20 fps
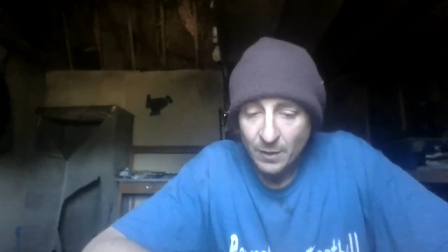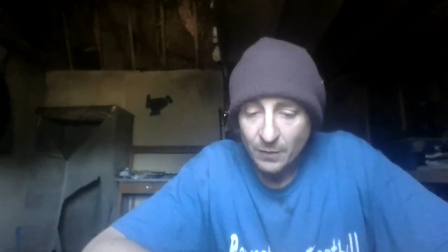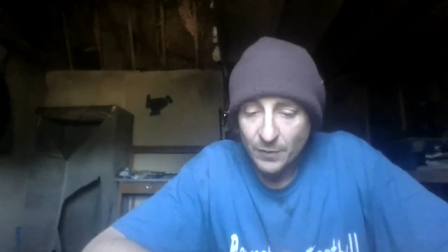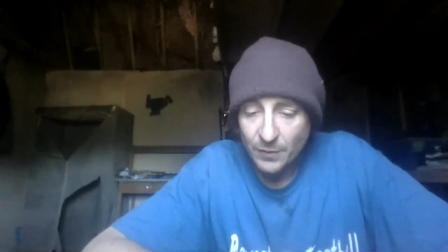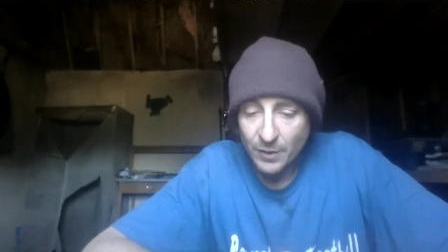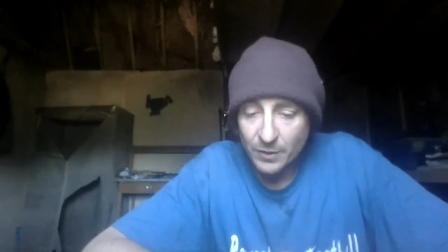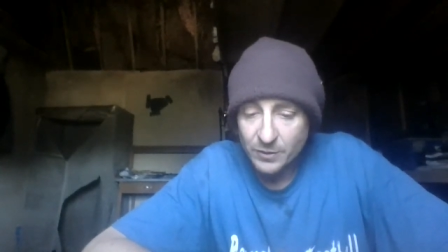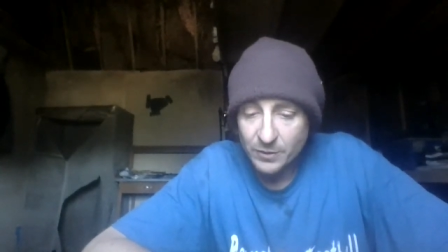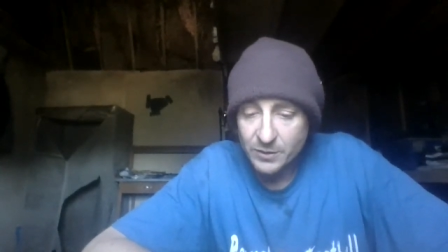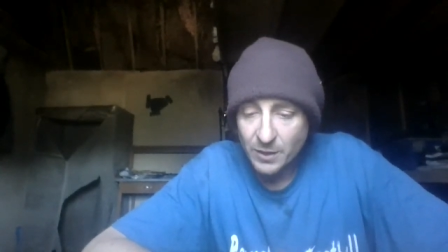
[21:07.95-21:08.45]

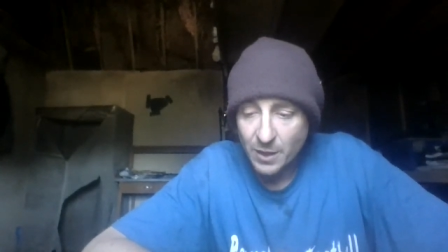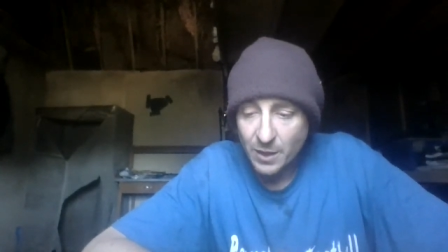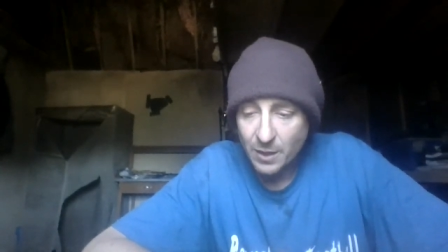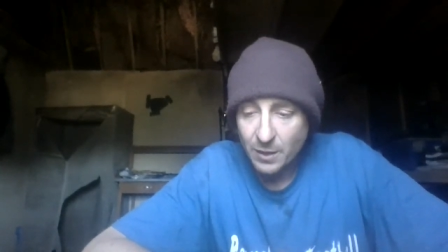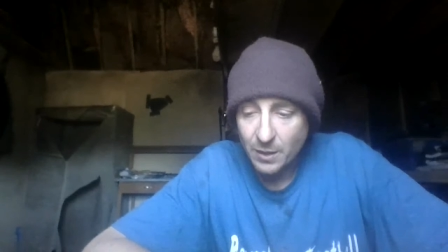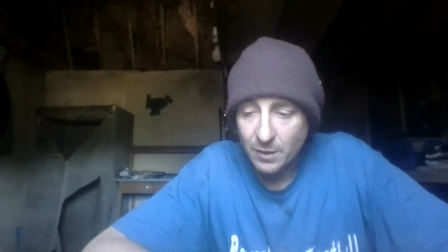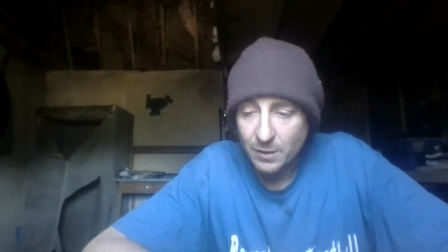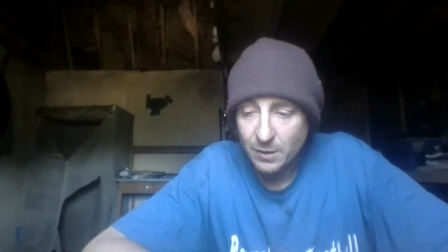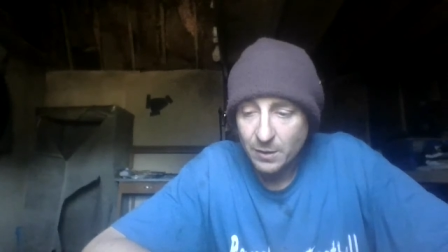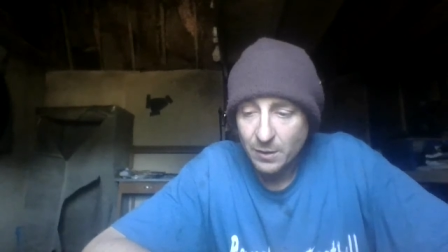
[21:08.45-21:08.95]
There's a,
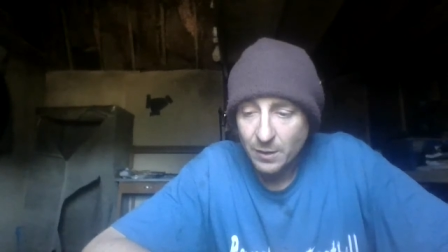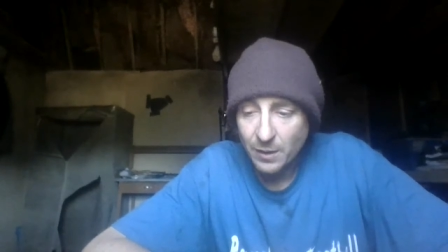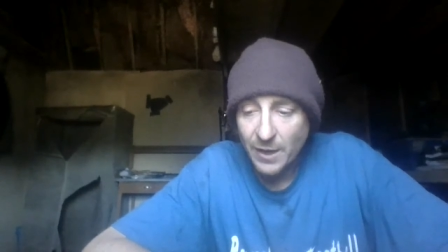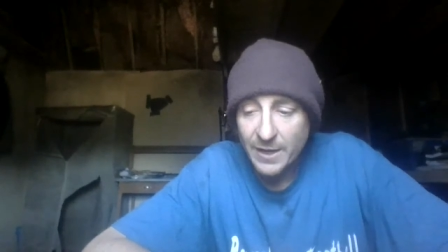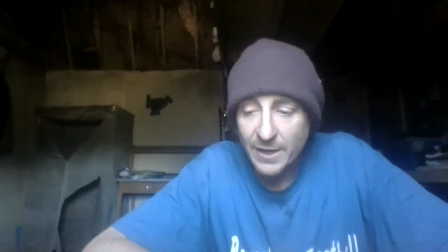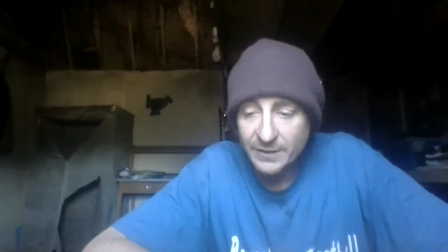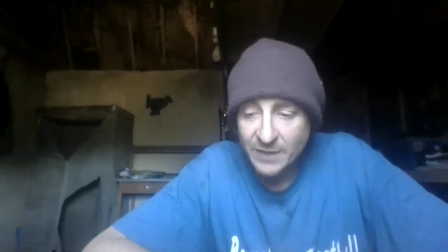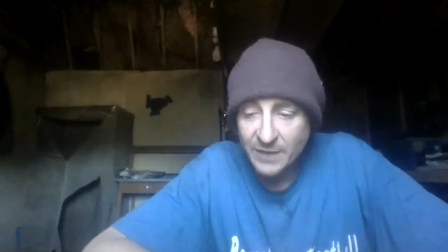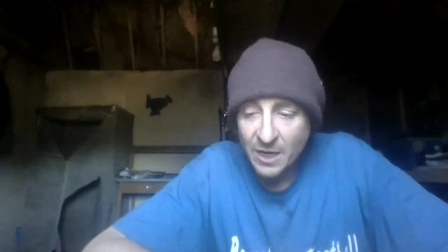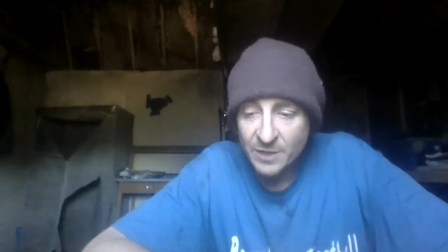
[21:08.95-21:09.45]
uh, a
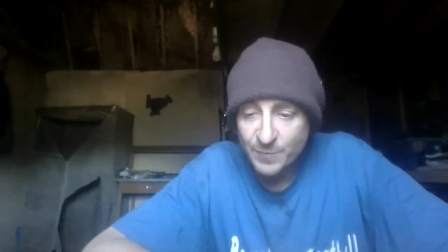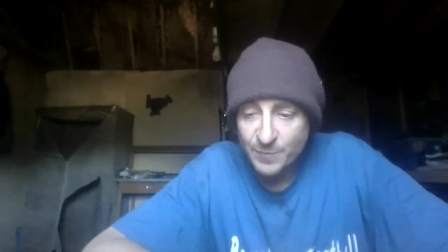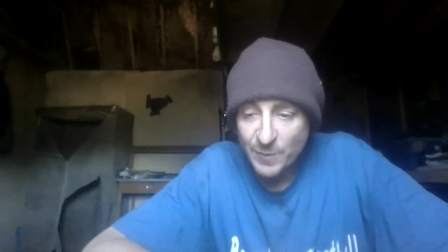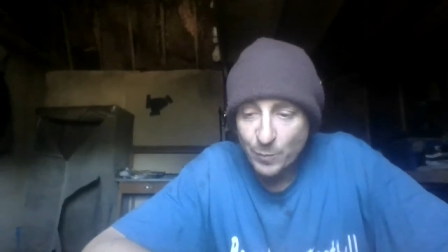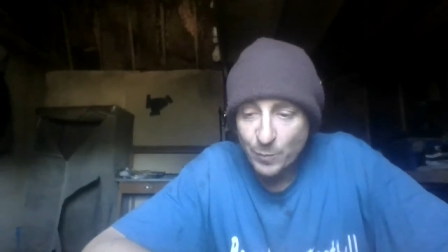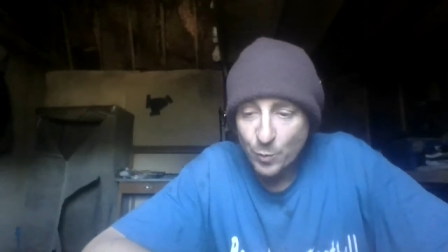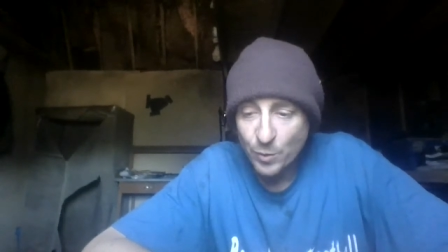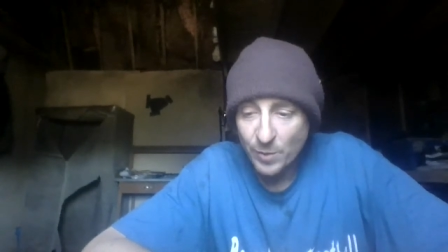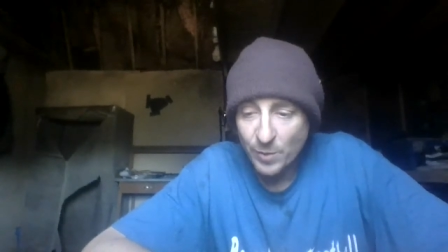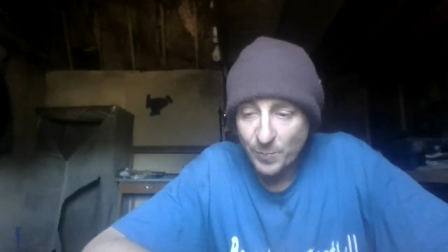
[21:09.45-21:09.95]
lot of times
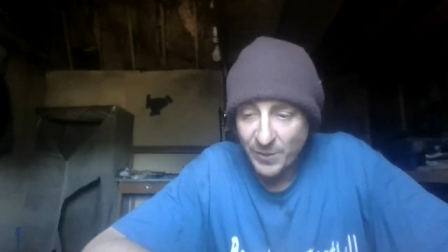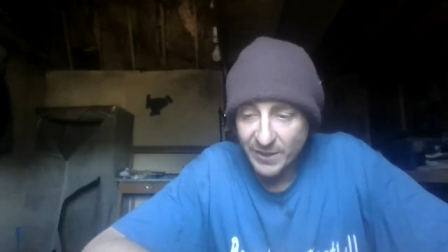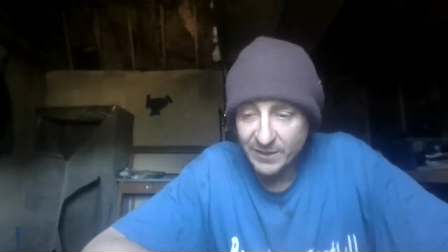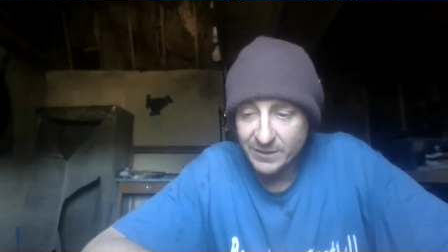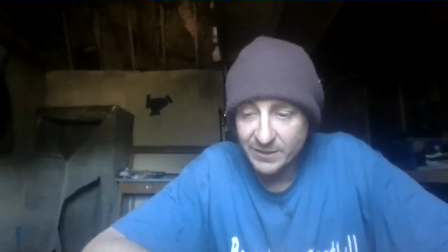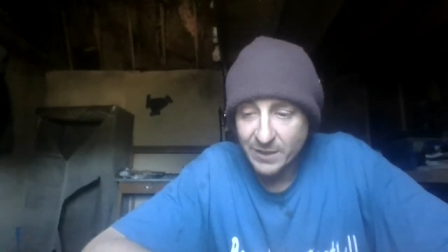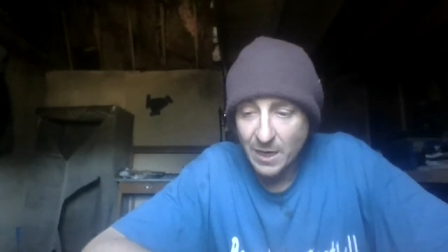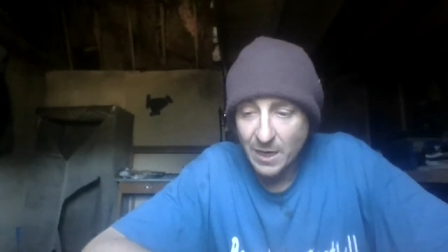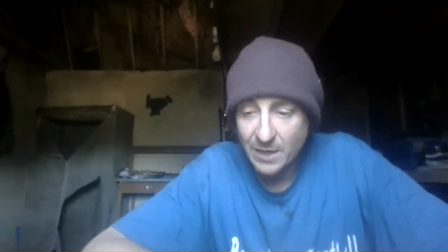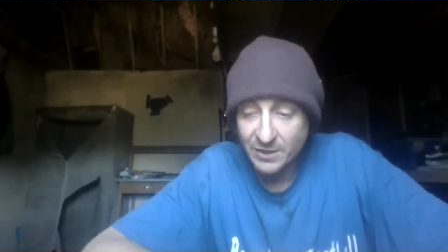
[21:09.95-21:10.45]
people want to
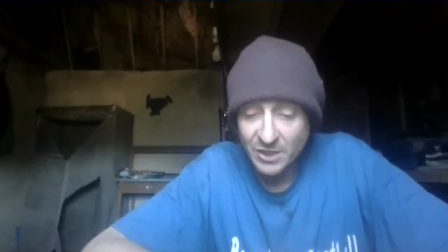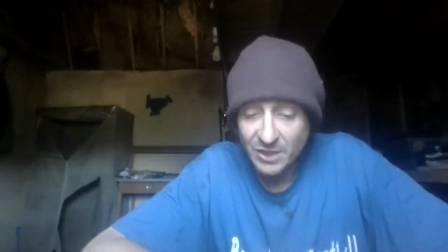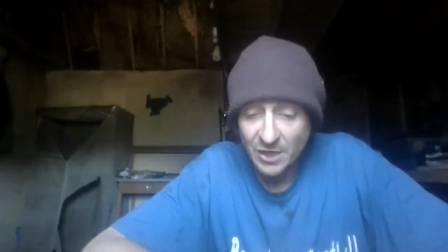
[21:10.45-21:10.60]
pick sides,